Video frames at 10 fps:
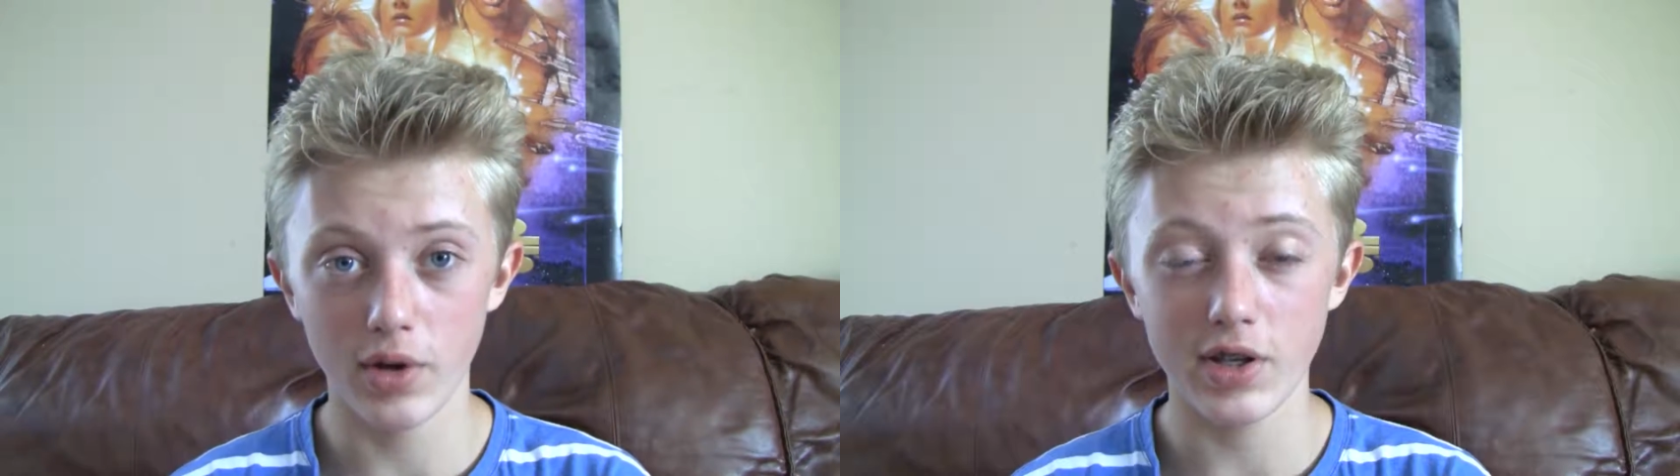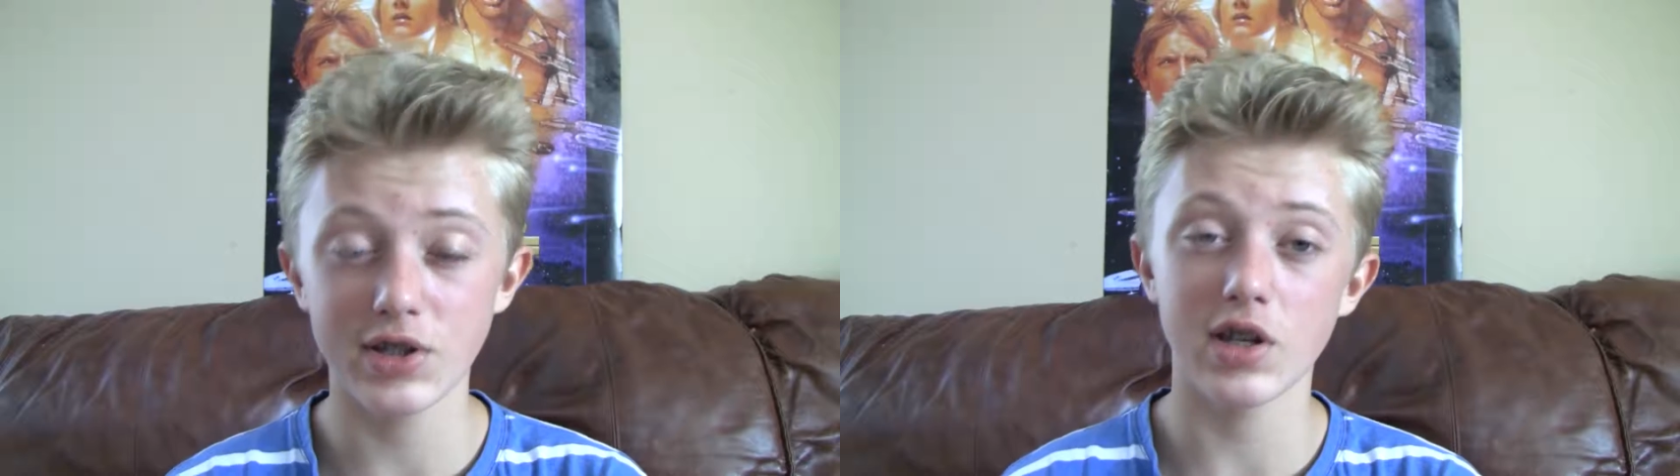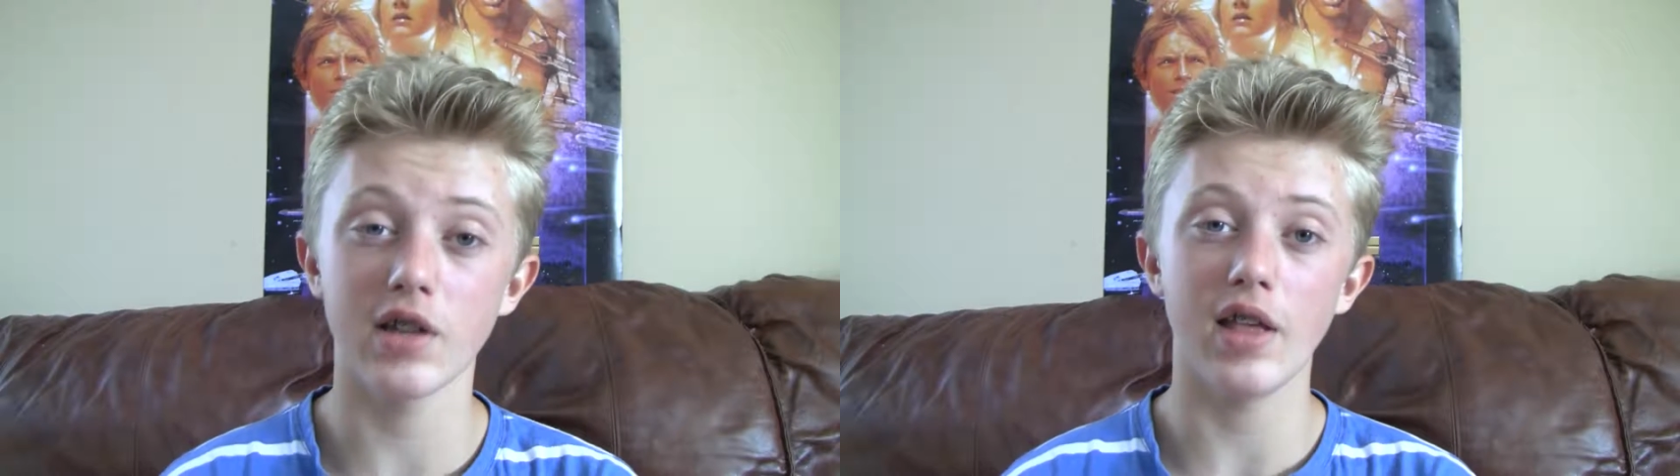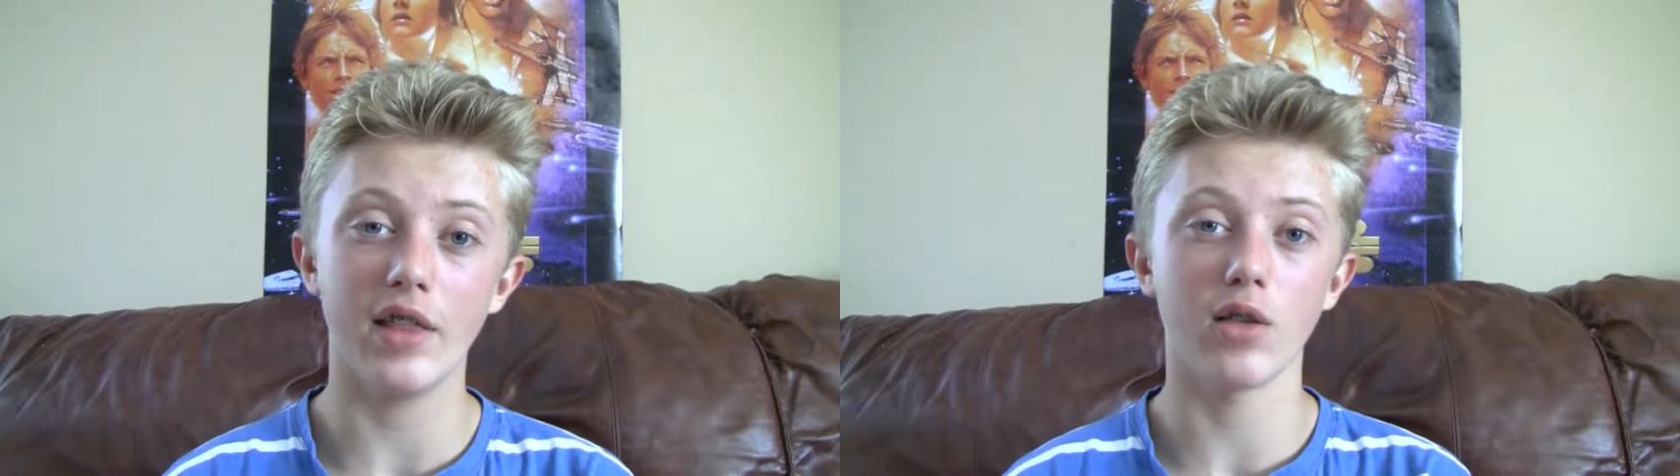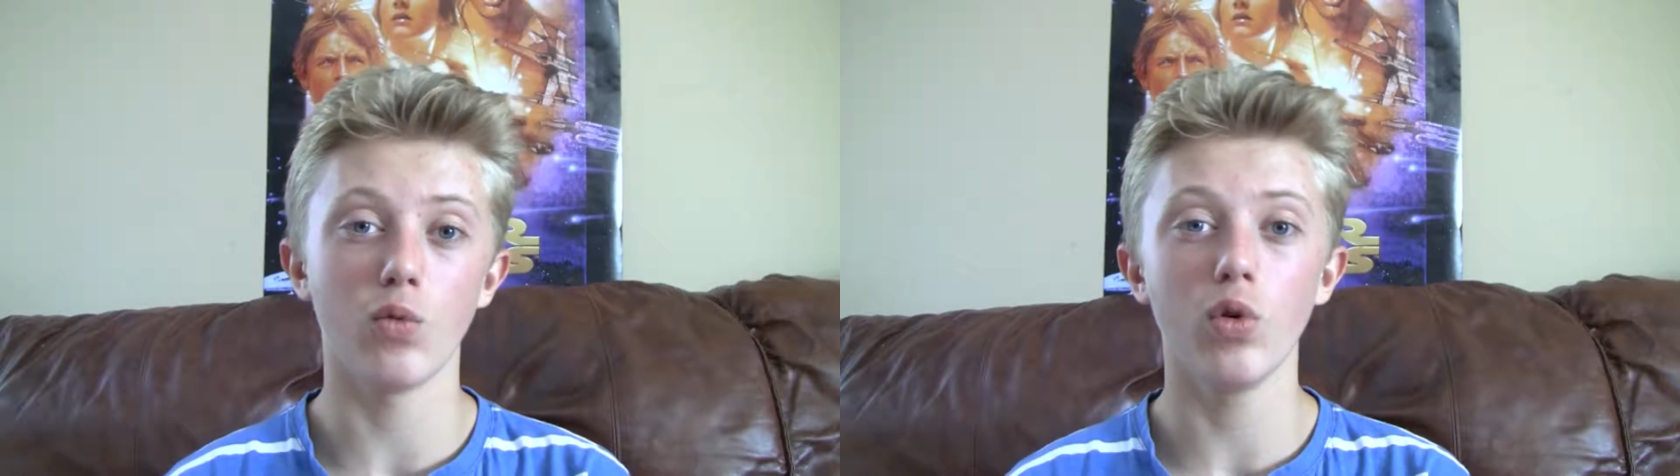he said
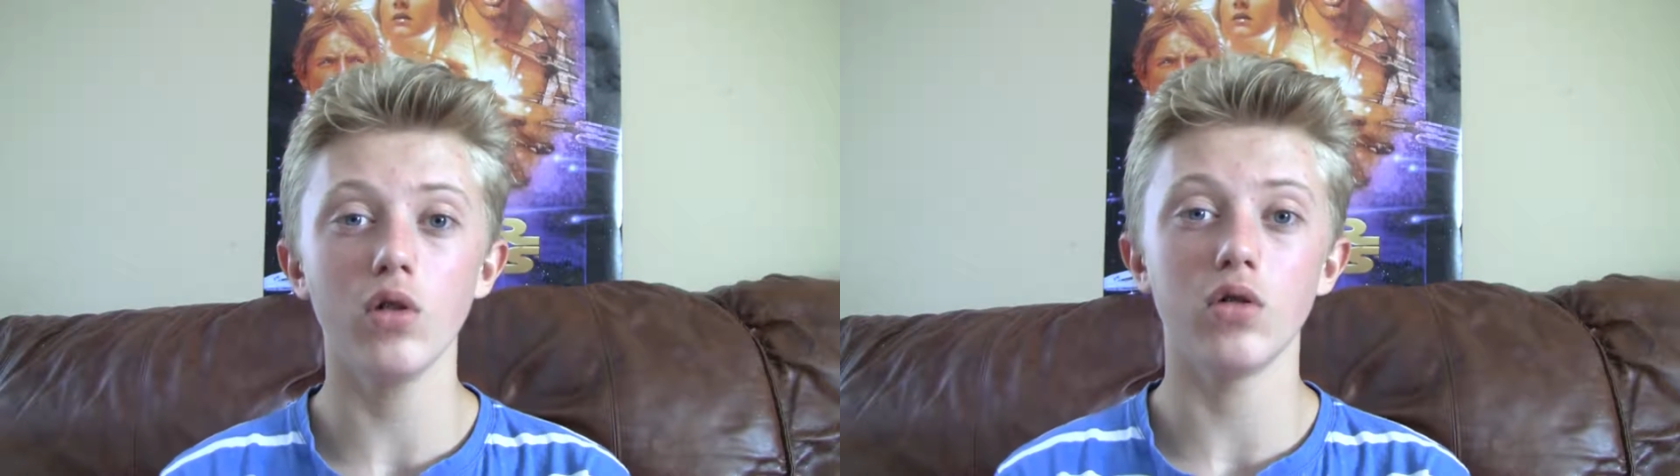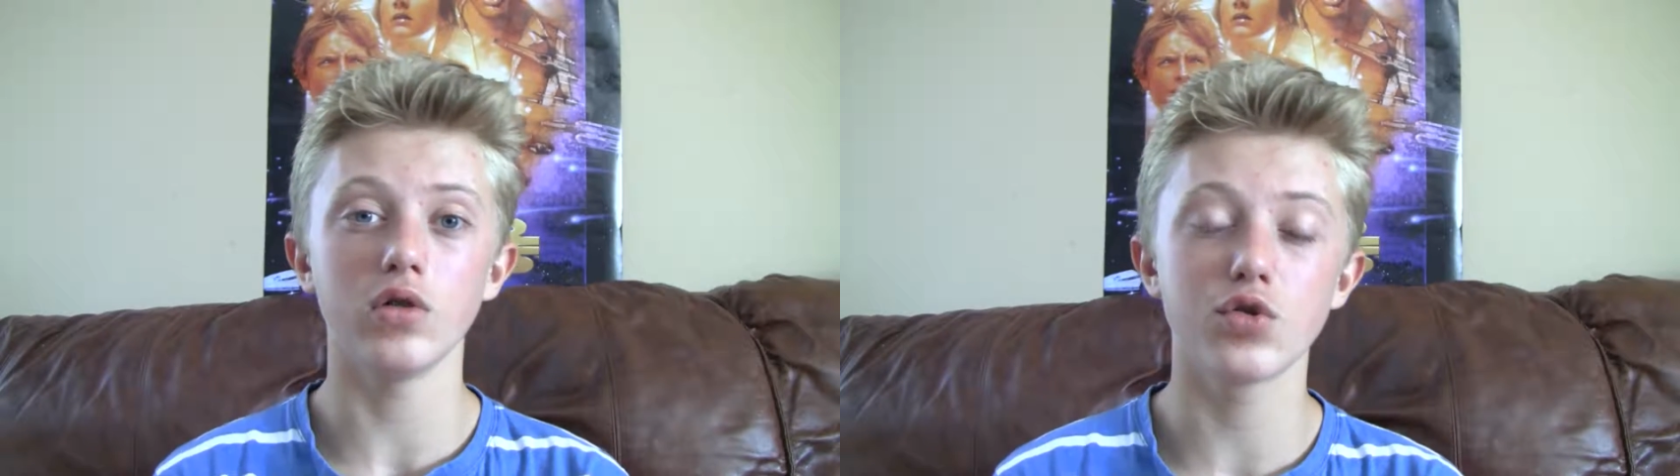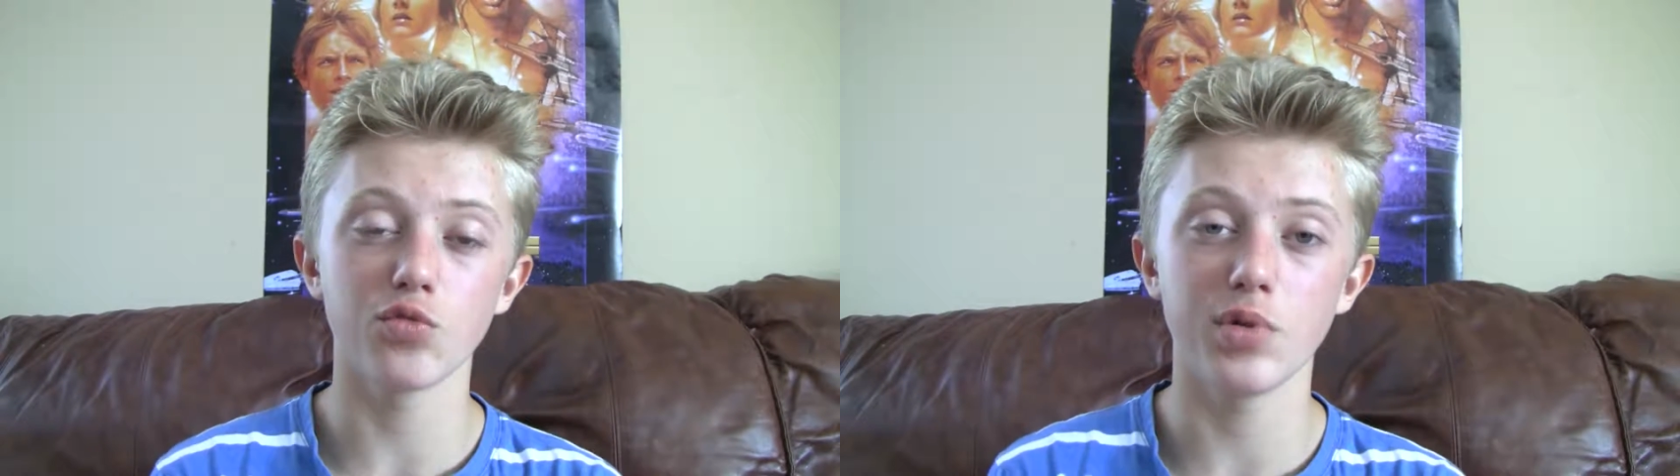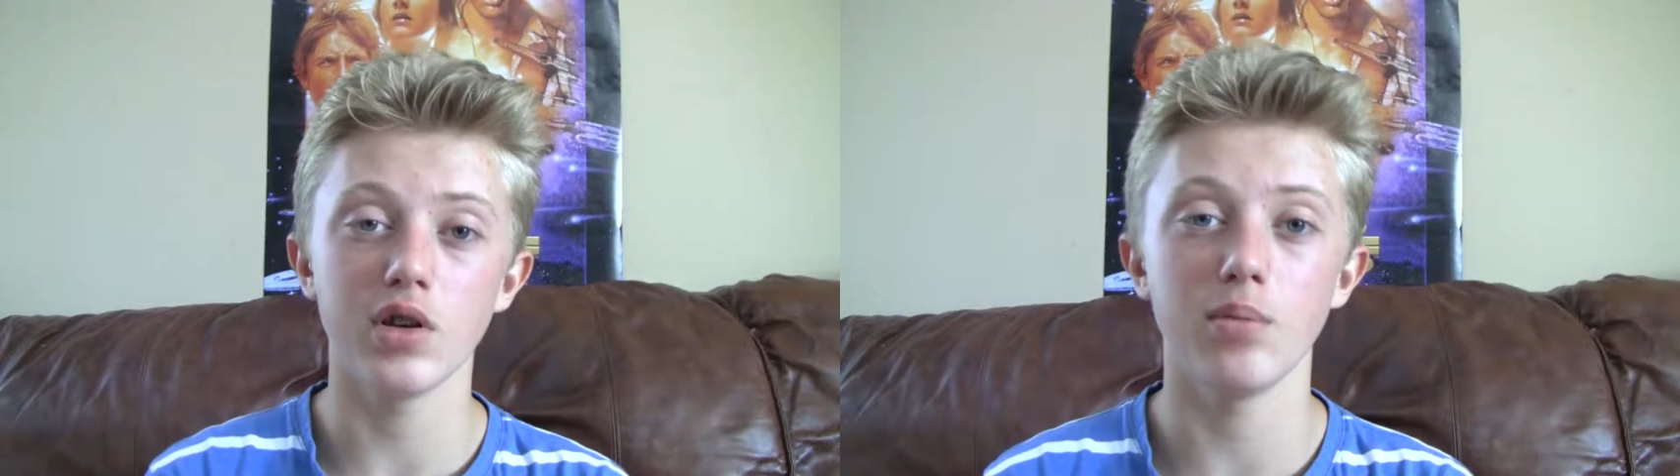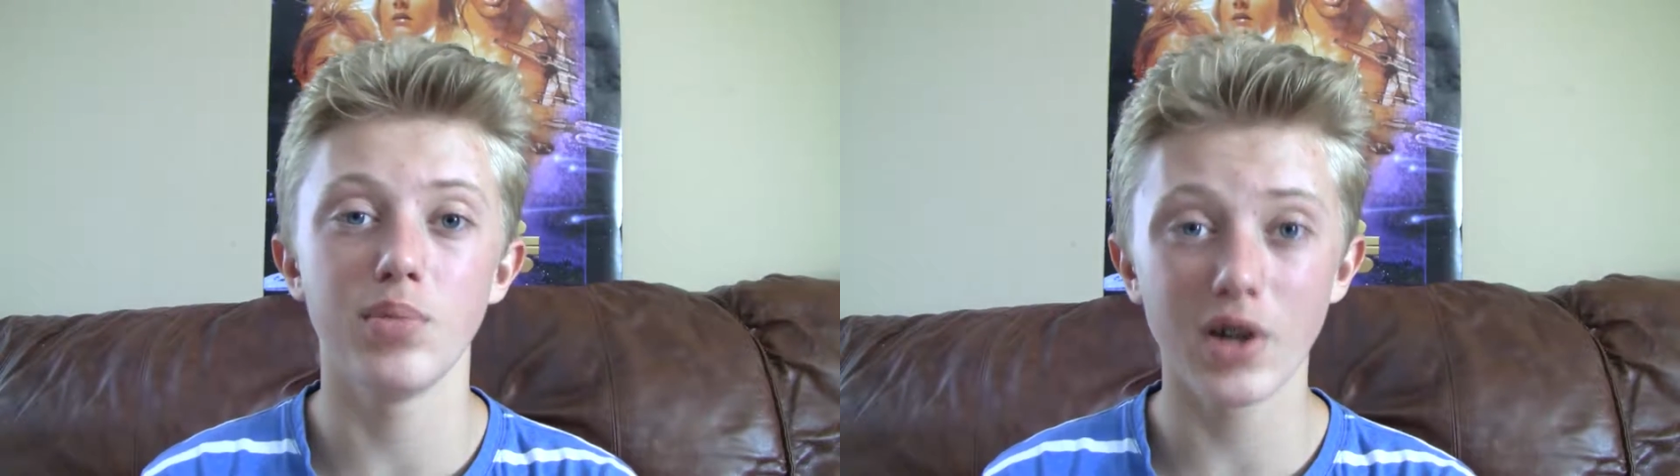that the worlds will
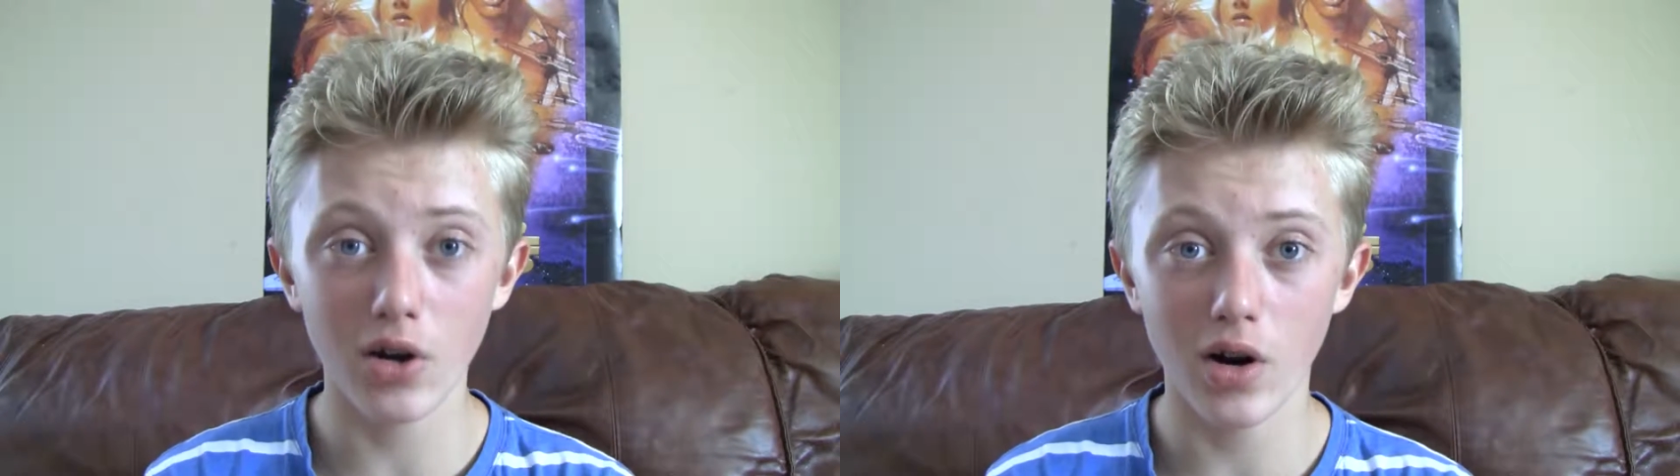be bigger